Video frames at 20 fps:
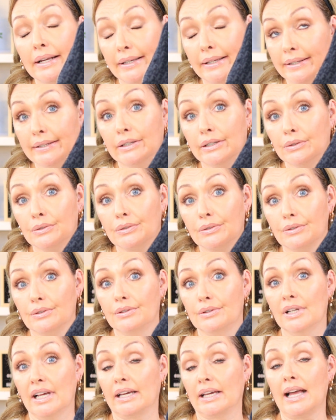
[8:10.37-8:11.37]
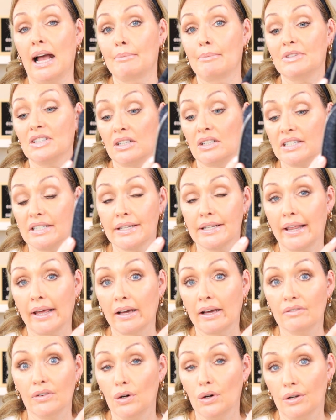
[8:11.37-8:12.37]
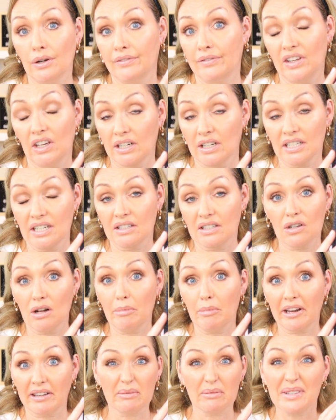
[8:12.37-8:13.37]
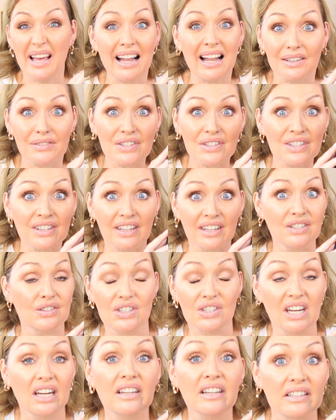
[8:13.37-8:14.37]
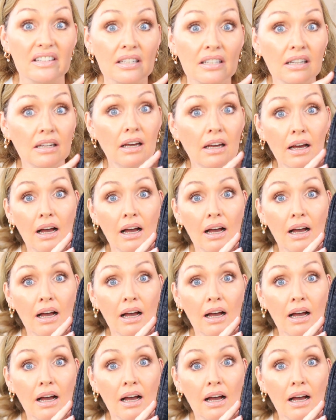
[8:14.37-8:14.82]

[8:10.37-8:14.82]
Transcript: You know, like Amazon didn't think of all of the ideas all by themselves. They just didn't.